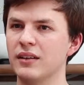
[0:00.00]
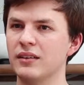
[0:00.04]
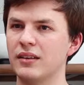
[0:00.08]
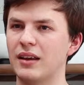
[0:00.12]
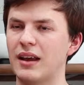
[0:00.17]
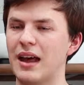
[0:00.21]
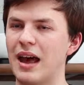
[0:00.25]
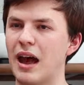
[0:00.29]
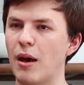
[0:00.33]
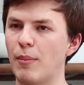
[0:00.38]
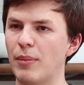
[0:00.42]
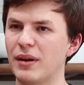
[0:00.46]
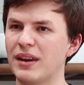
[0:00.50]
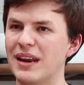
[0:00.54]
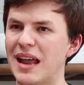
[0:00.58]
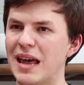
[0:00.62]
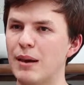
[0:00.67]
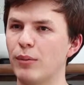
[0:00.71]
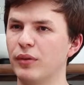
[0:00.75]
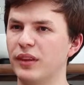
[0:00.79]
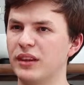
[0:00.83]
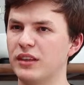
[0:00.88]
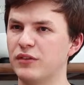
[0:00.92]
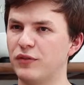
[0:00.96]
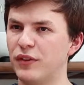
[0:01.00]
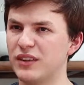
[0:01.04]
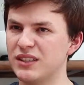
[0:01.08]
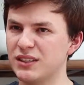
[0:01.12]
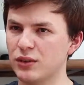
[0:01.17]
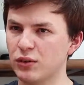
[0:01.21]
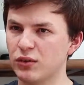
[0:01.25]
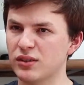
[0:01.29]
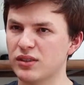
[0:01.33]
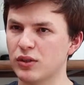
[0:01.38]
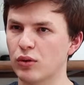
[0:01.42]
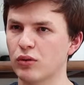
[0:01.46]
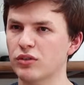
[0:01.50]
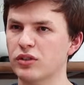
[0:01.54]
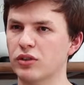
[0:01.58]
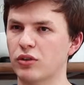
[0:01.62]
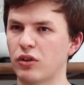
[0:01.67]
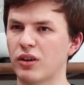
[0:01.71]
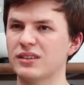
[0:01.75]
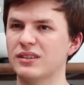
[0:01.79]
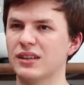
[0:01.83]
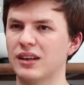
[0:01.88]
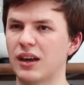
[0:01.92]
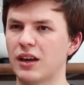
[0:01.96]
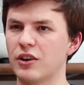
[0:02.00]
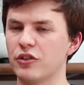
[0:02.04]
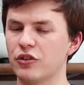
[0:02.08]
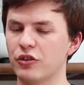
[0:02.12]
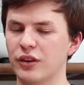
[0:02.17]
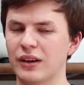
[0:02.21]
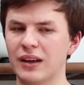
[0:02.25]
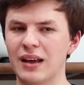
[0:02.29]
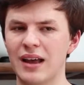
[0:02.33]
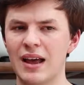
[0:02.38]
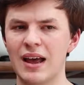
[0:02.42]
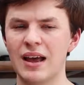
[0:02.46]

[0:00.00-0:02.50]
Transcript: to help enable these physical schools across the country.